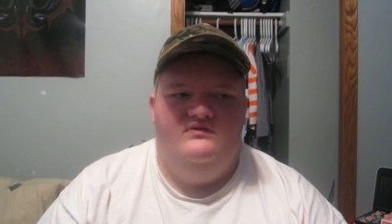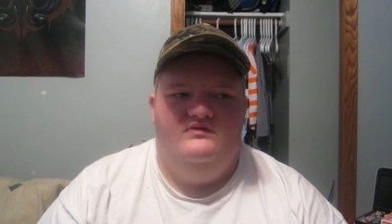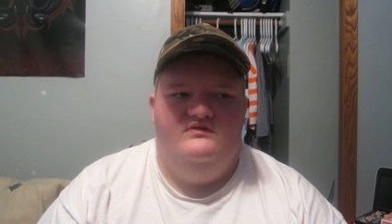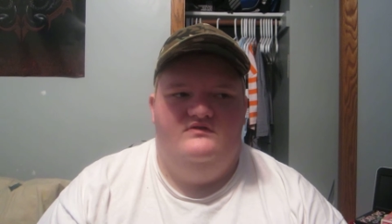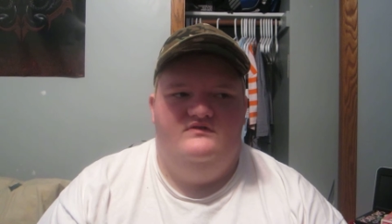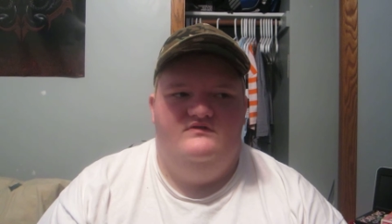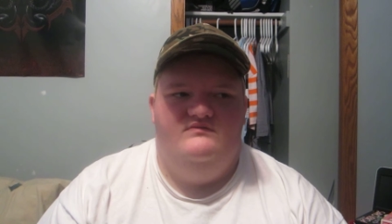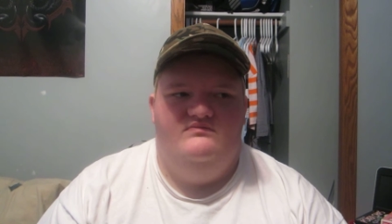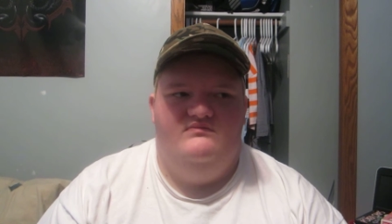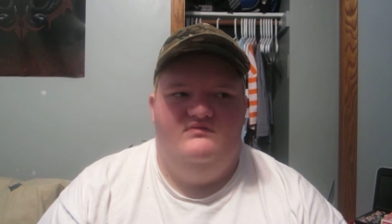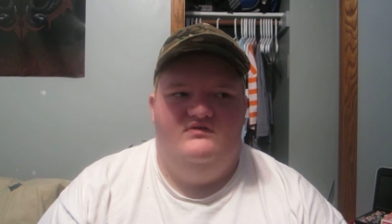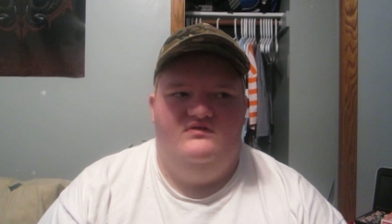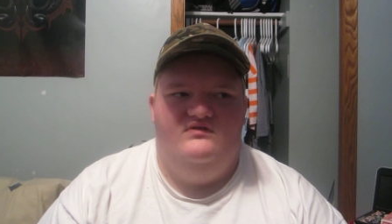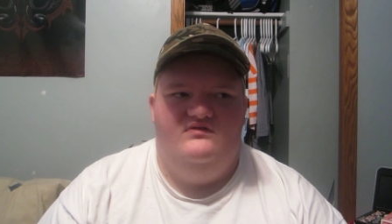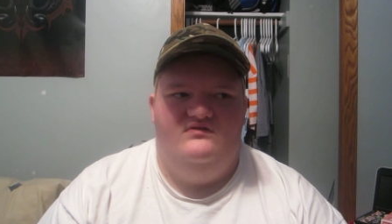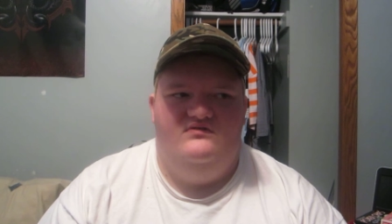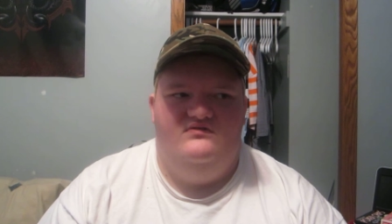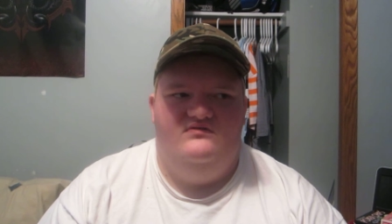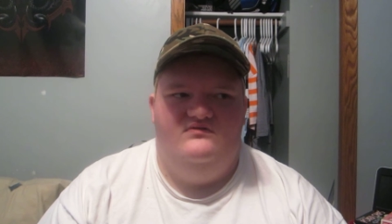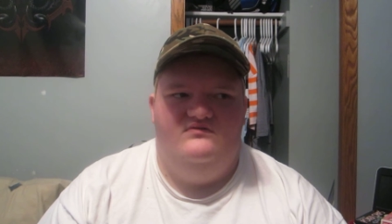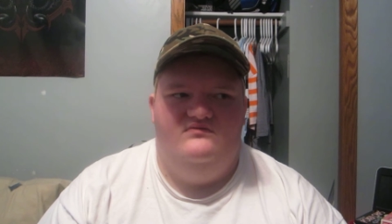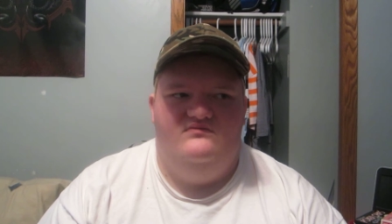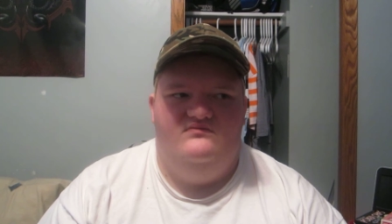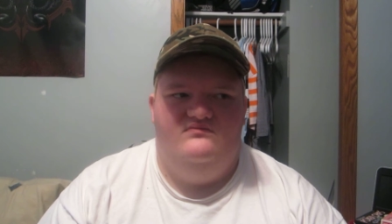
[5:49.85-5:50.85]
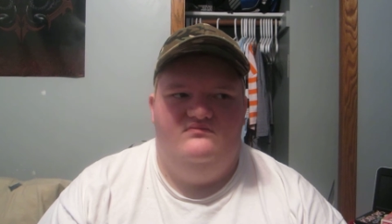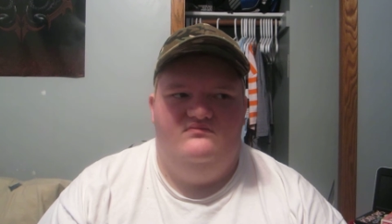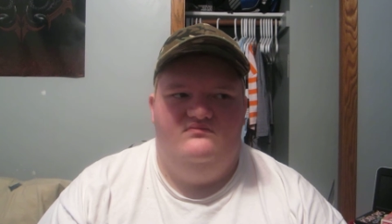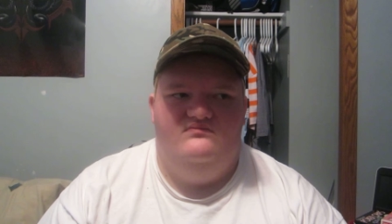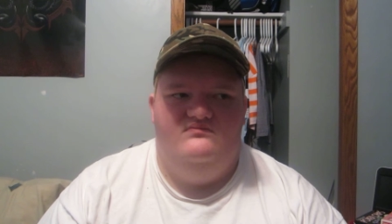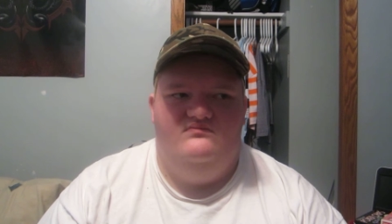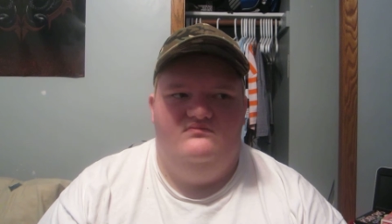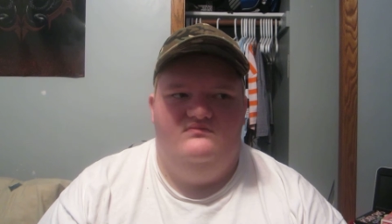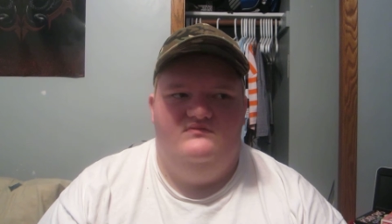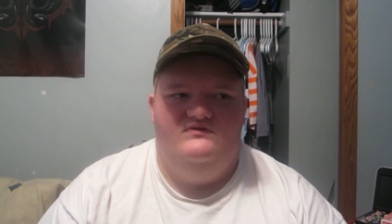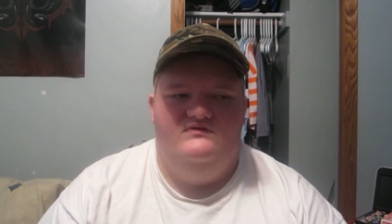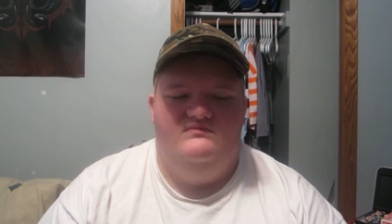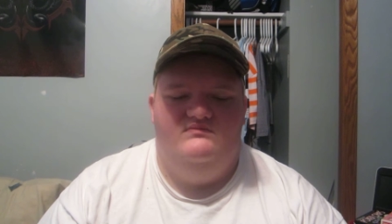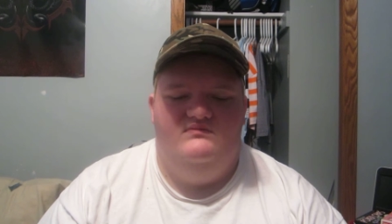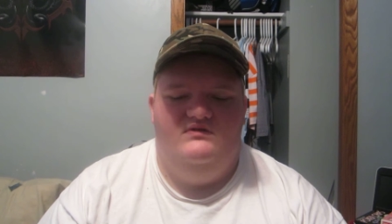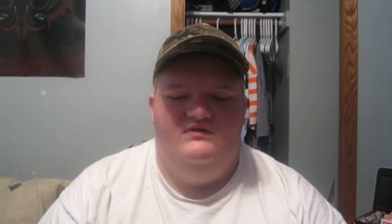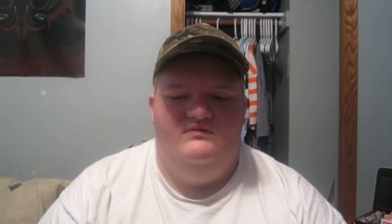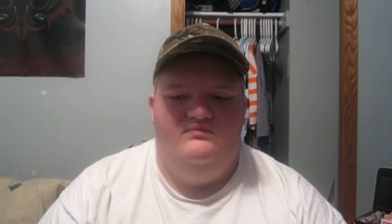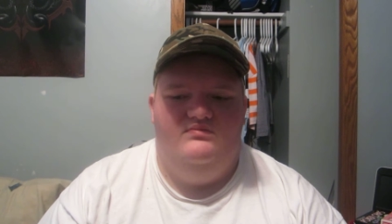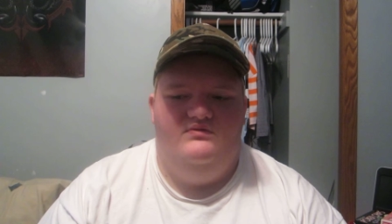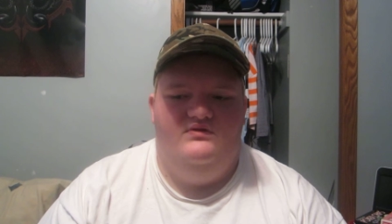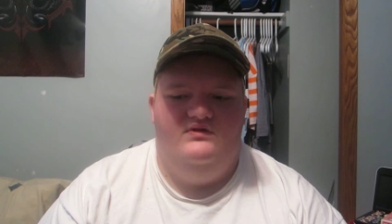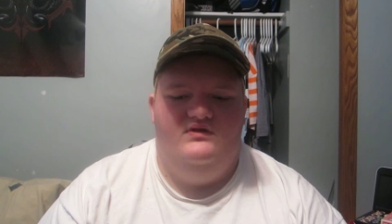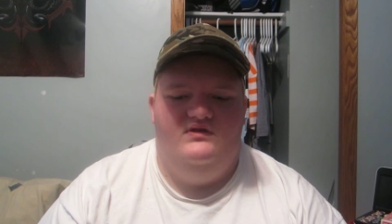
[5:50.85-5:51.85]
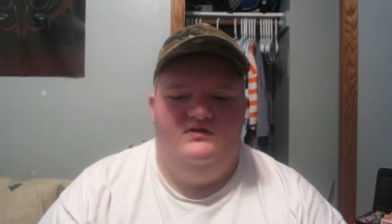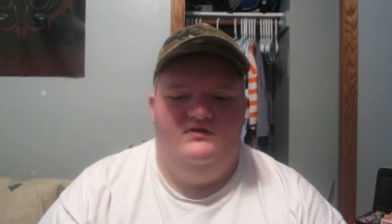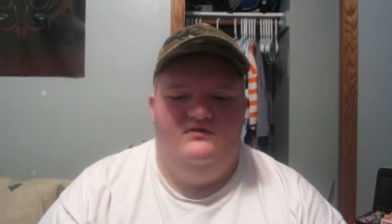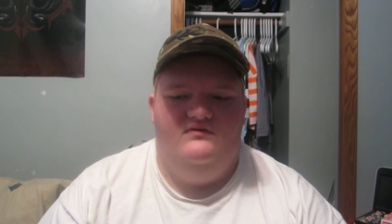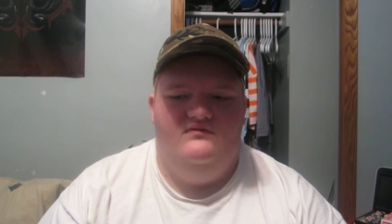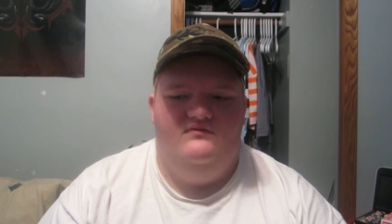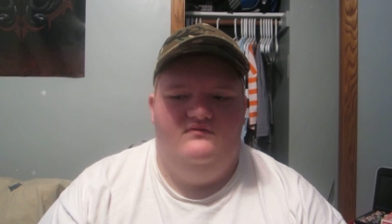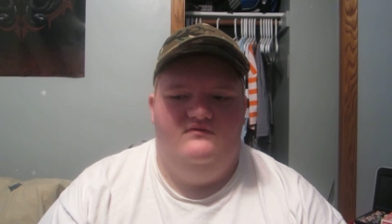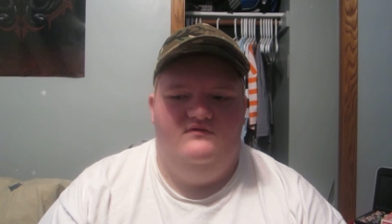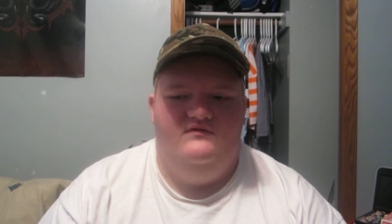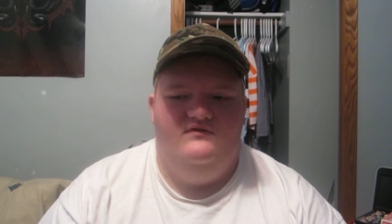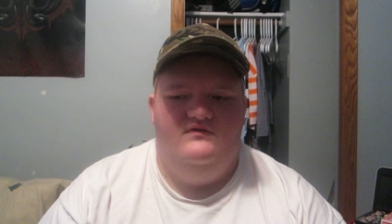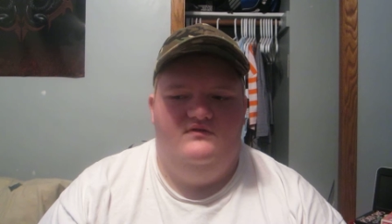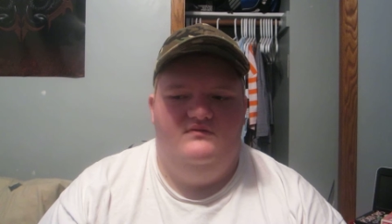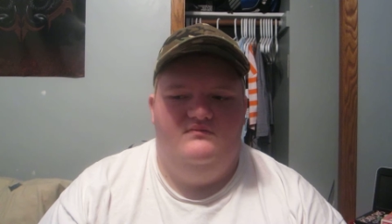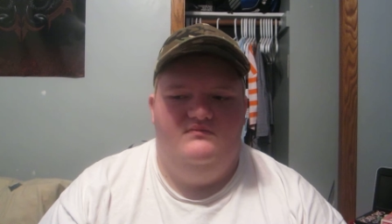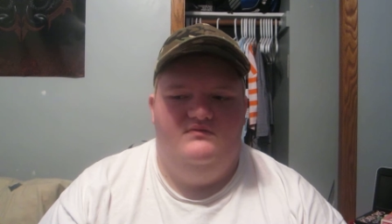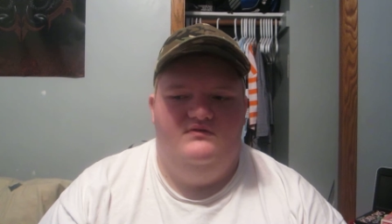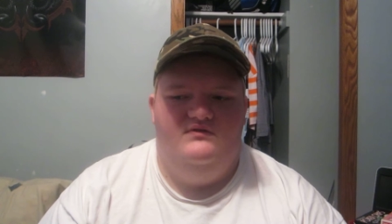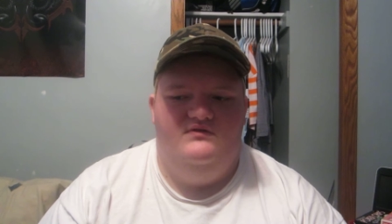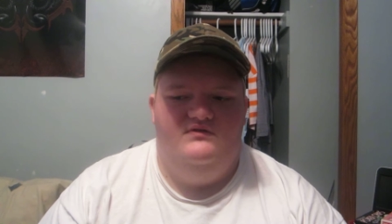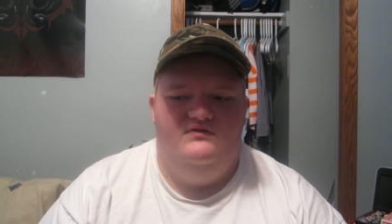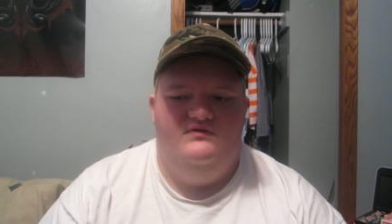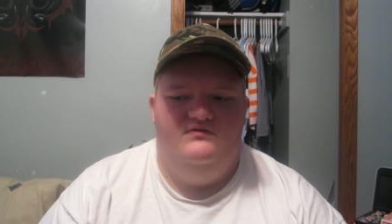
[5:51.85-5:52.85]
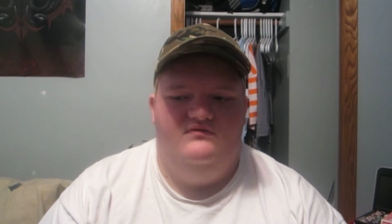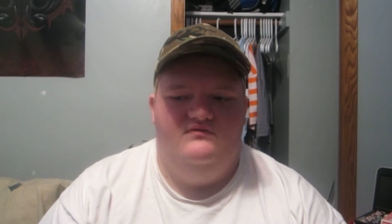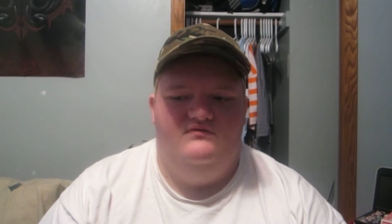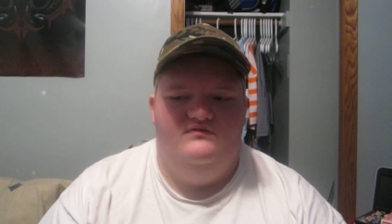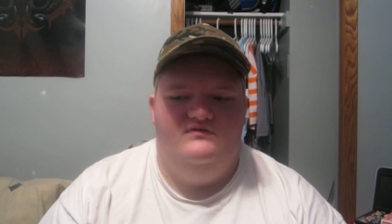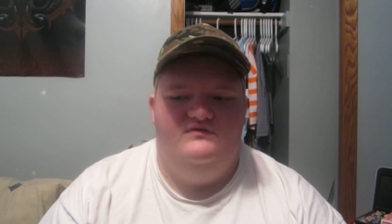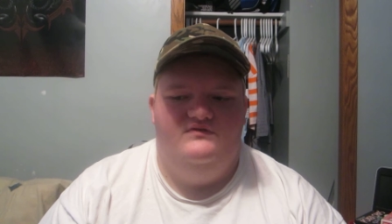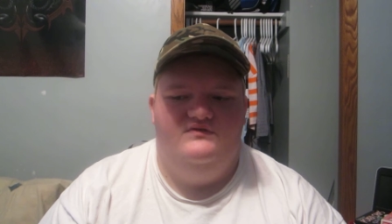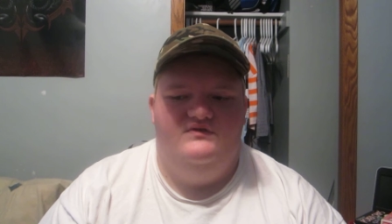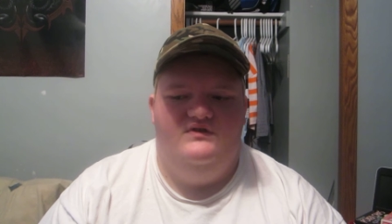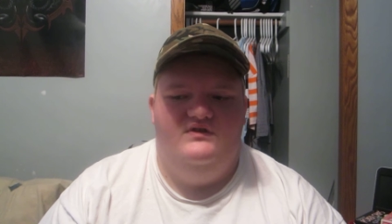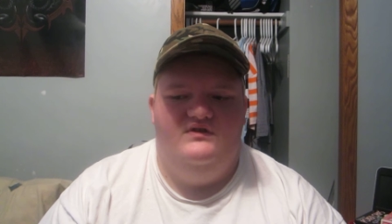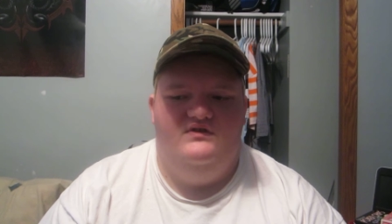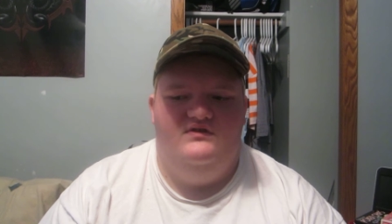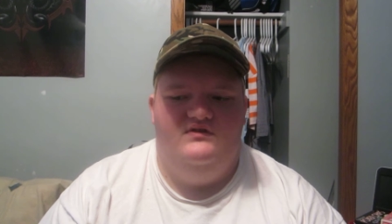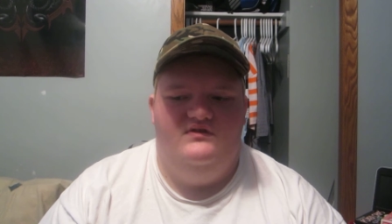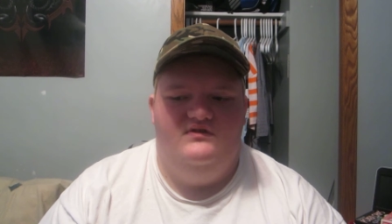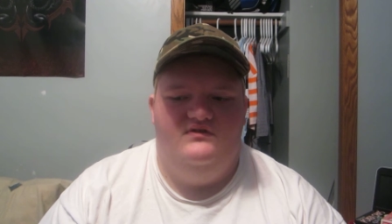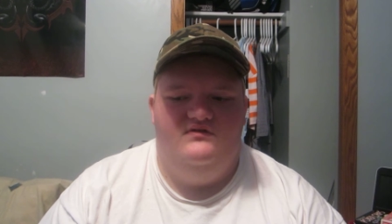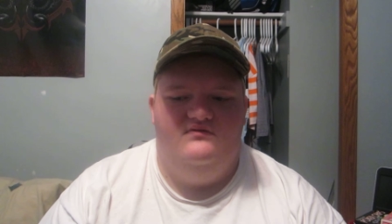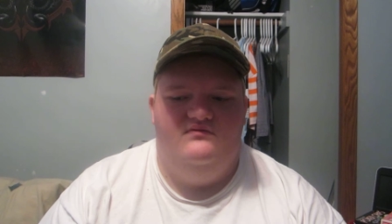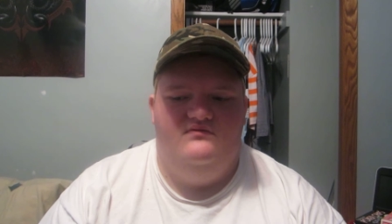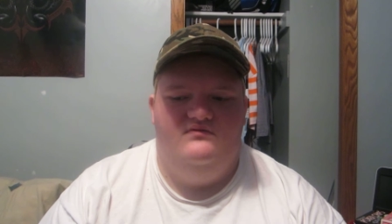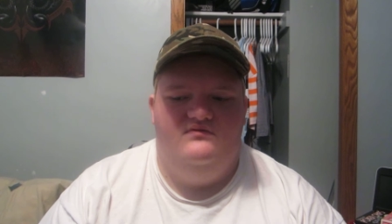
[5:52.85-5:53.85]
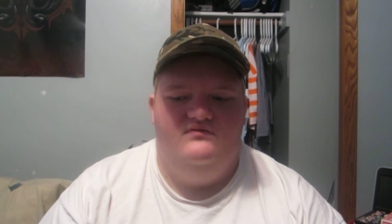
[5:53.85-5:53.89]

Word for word: small small blanket or something, you know, just kind of like